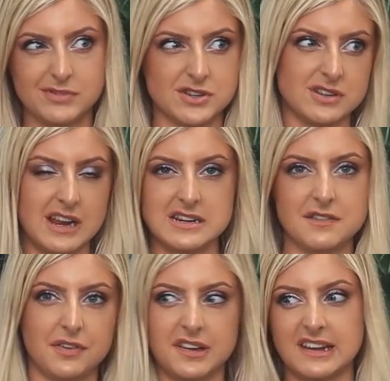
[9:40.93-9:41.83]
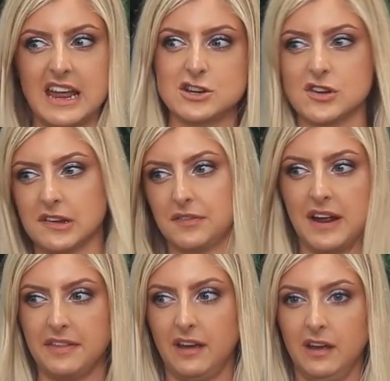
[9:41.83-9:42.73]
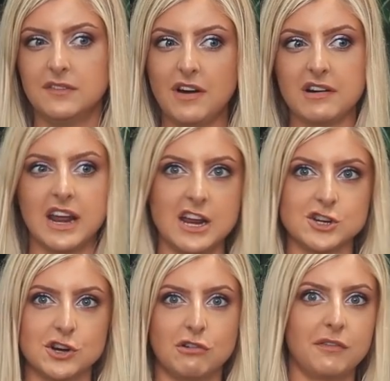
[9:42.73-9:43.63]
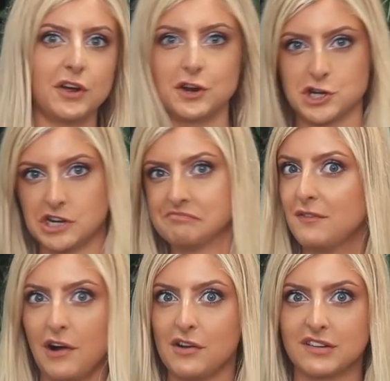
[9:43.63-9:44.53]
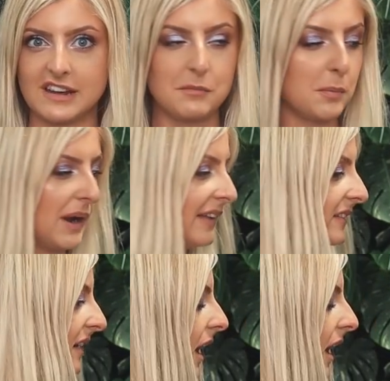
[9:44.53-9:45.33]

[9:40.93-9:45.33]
just in different stages of either variegation or reversion. Very unstable plant.